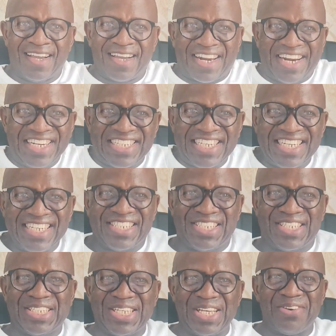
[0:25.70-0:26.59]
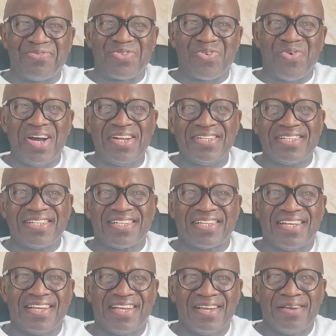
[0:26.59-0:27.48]
Greetings everyone,
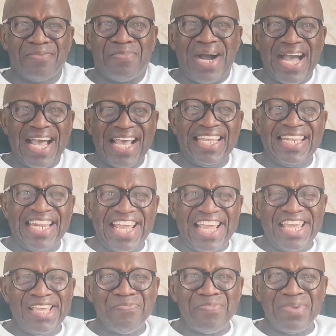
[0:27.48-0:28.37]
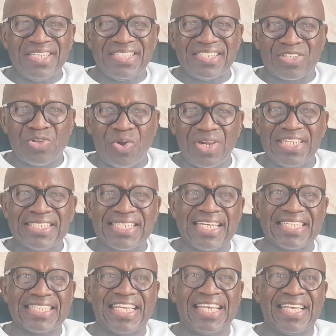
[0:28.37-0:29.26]
my name is
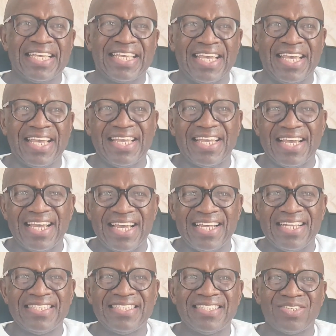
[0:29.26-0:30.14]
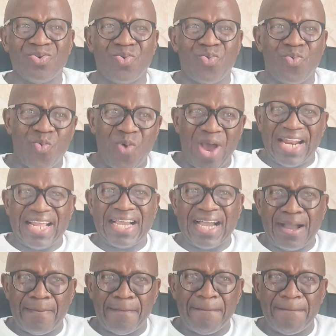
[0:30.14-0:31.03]
Xolisa Ncenge and
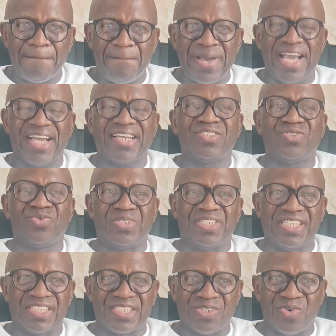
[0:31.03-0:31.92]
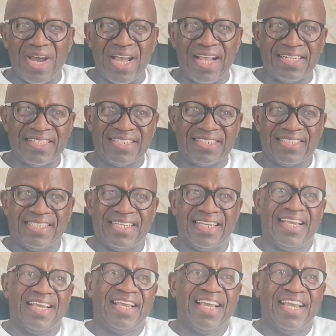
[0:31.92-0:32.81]
welcome back to Dizzy World,
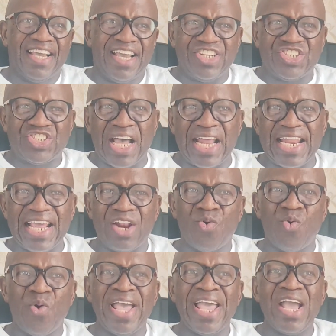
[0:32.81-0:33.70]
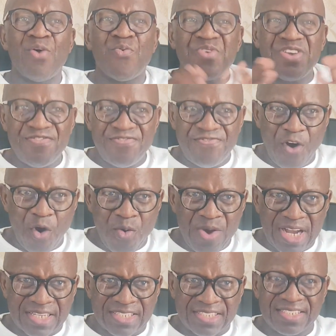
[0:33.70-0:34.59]
a channel where we
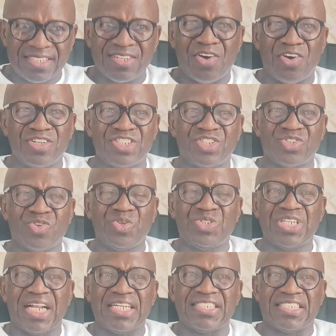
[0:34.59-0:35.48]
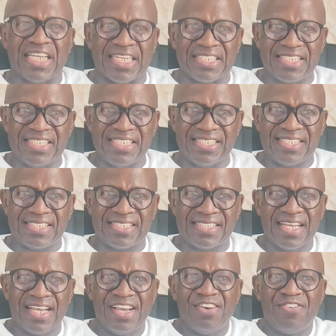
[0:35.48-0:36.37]
focus on social
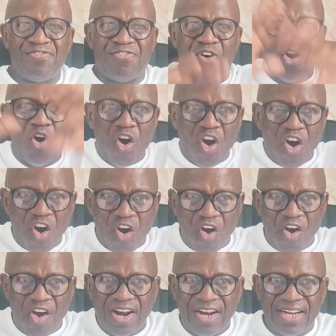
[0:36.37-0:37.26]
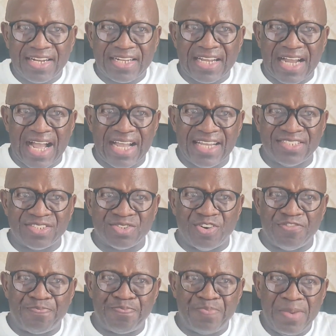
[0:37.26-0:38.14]
justice for all kinds
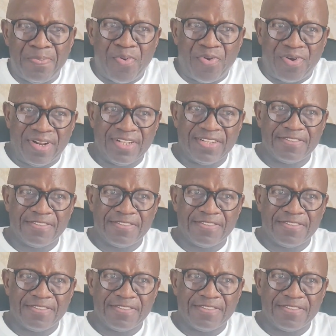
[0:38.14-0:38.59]
of people.